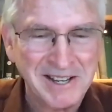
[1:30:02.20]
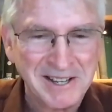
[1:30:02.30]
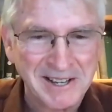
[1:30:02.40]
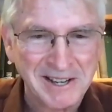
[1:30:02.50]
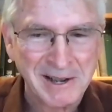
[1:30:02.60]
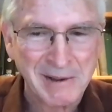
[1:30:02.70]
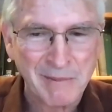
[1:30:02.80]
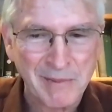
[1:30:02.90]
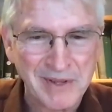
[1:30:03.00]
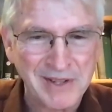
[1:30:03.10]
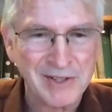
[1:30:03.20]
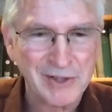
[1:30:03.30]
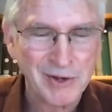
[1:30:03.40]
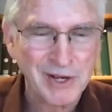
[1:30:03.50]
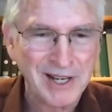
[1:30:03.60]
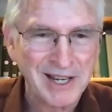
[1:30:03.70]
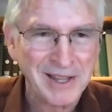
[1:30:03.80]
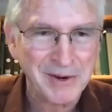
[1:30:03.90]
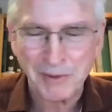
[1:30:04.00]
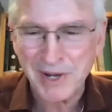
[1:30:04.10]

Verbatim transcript: um, certainly there, we